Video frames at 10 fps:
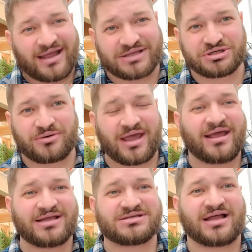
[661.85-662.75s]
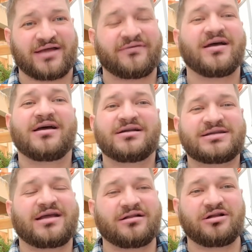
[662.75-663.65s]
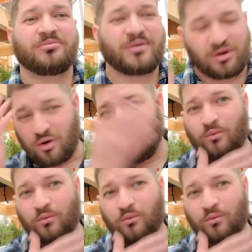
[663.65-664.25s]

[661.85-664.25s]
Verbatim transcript: It's okay. It's life. Take a little bit,